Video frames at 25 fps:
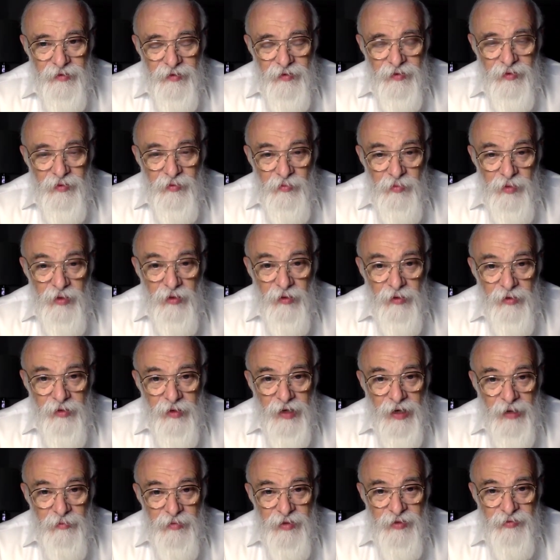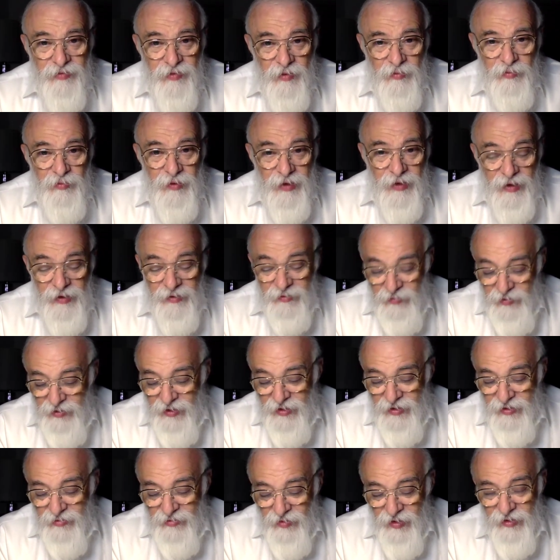The milk comes from blood, we
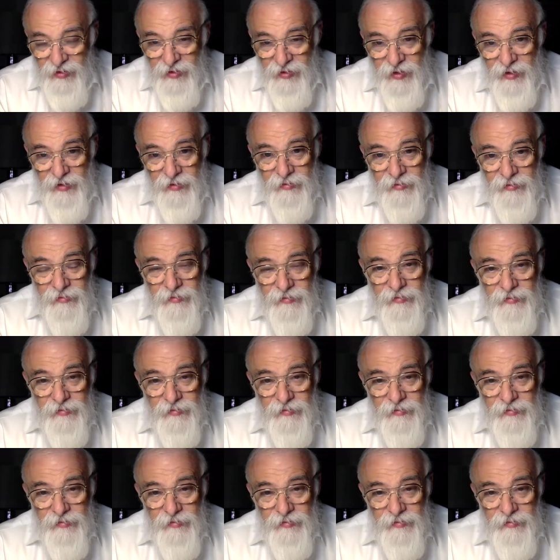just read now.